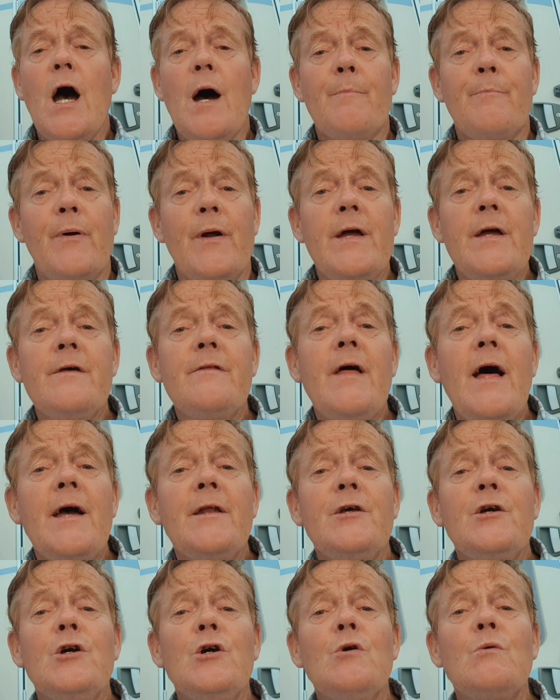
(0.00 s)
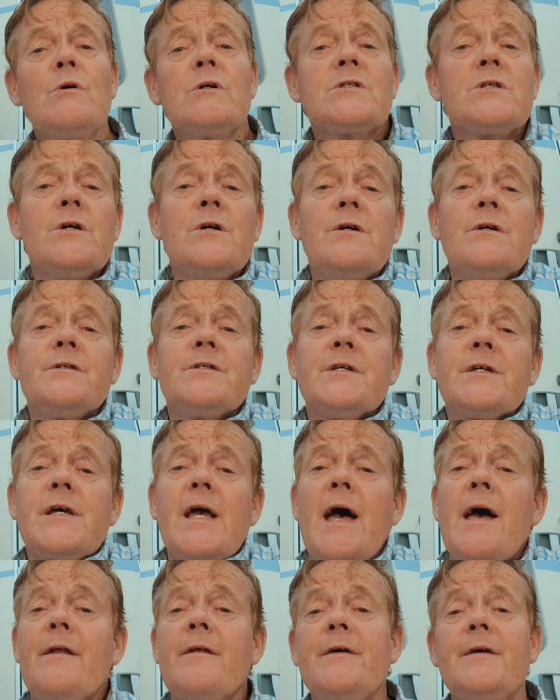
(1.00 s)
I pray that you will turn to
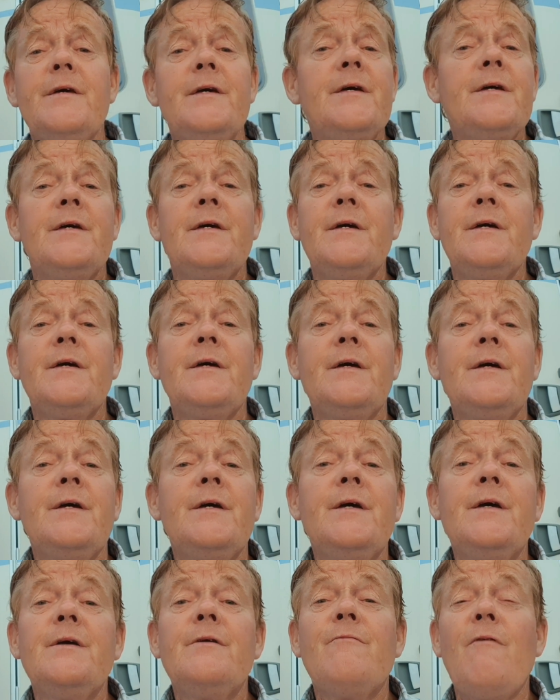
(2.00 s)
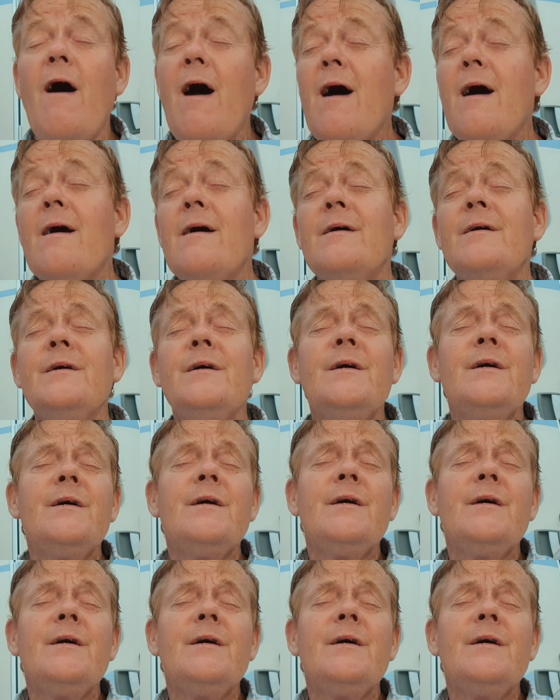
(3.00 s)
get it right.